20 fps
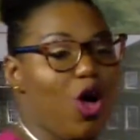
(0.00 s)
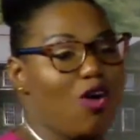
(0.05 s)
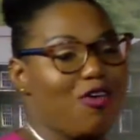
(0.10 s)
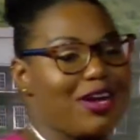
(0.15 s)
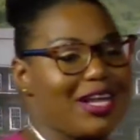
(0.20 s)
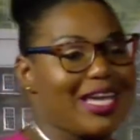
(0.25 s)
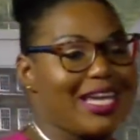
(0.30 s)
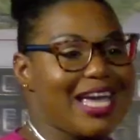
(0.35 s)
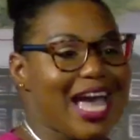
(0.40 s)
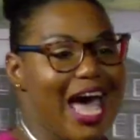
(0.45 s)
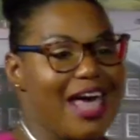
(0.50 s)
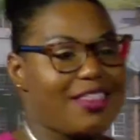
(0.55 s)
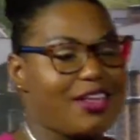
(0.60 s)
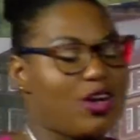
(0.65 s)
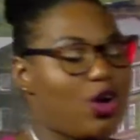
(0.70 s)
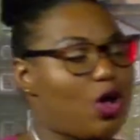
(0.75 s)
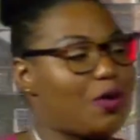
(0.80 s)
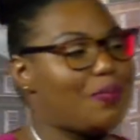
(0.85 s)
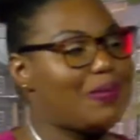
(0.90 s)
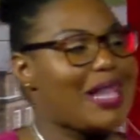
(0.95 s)
already
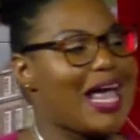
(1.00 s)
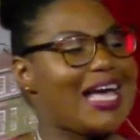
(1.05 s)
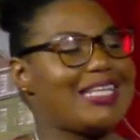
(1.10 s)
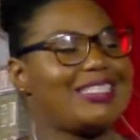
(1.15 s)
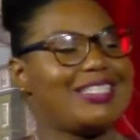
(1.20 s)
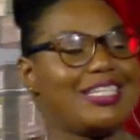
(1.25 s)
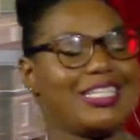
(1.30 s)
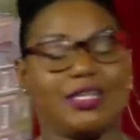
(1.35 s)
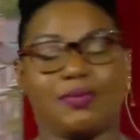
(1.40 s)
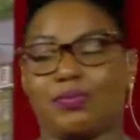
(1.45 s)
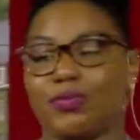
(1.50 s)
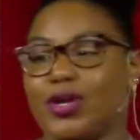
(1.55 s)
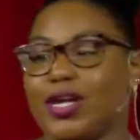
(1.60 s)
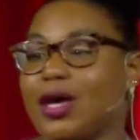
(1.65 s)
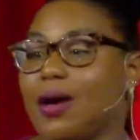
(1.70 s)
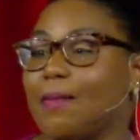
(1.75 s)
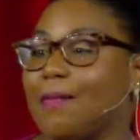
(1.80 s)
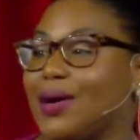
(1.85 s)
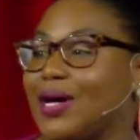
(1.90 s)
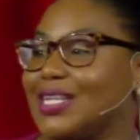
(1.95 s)
gathered on plastic debris
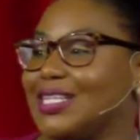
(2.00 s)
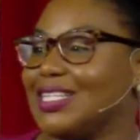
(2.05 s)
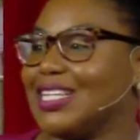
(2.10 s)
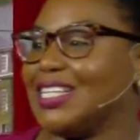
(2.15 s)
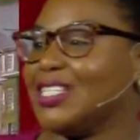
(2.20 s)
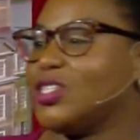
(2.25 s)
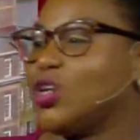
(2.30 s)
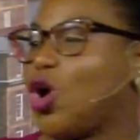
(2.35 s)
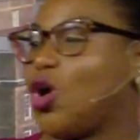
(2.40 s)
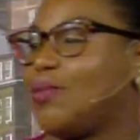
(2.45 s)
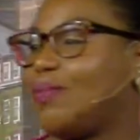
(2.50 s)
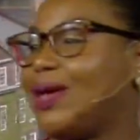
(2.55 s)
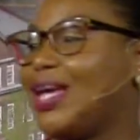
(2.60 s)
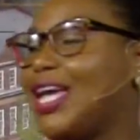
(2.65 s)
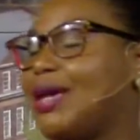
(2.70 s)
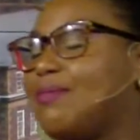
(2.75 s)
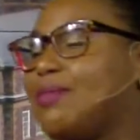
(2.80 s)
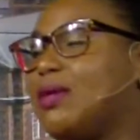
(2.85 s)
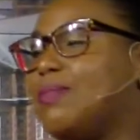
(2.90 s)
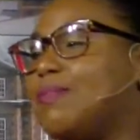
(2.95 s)
abundance on
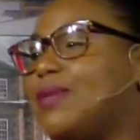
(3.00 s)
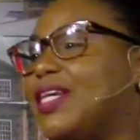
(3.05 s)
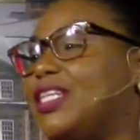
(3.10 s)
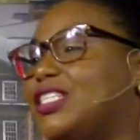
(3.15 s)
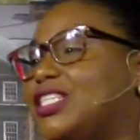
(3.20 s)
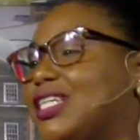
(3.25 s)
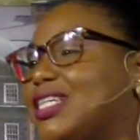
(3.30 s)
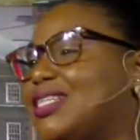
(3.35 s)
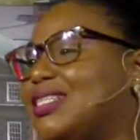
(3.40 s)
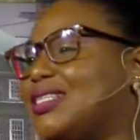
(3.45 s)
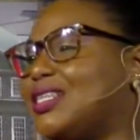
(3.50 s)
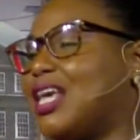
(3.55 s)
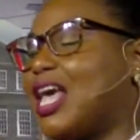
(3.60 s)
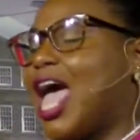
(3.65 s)
Bahamian beaches,